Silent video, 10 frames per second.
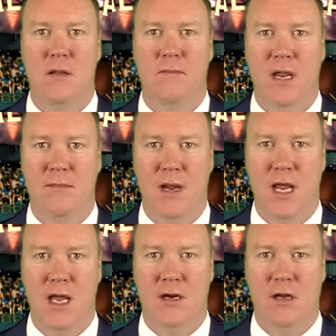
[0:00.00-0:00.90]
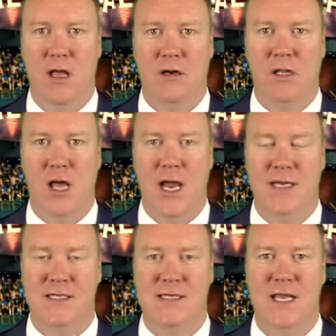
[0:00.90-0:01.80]
making my $100
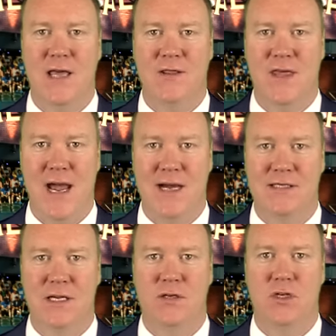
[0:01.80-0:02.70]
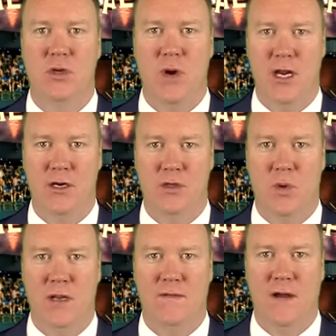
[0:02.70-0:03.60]
clients
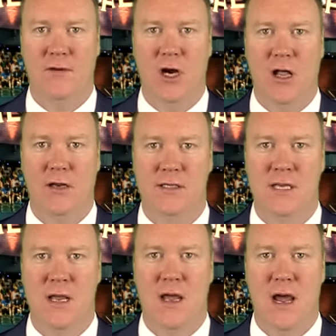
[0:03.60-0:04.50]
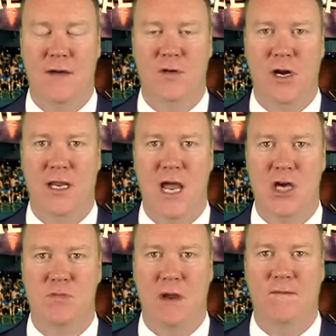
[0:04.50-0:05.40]
$10,225 after I
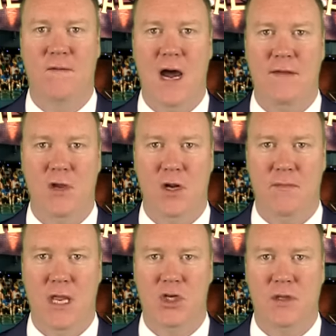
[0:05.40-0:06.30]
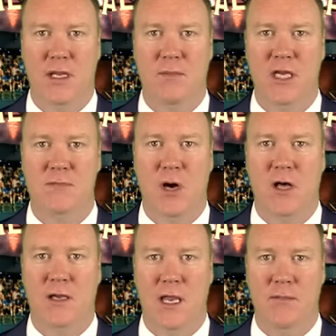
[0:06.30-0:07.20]
cashed my 5-unit Major League
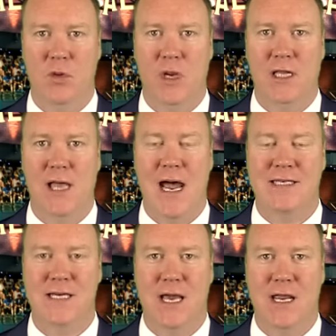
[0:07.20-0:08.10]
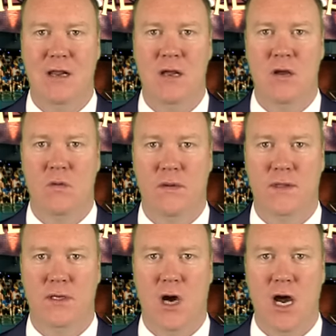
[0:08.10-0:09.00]
Baseball game of the week last night with
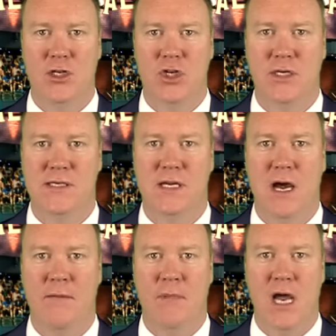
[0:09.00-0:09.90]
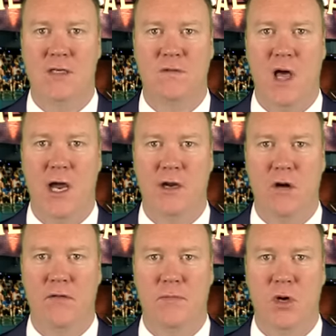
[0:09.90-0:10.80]
the Dodgers and Diamondbacks flying
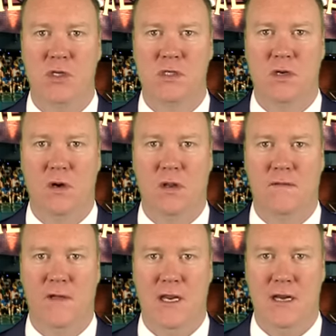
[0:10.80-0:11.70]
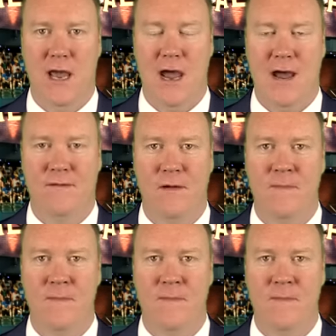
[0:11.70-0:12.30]
over the post total of 8.5.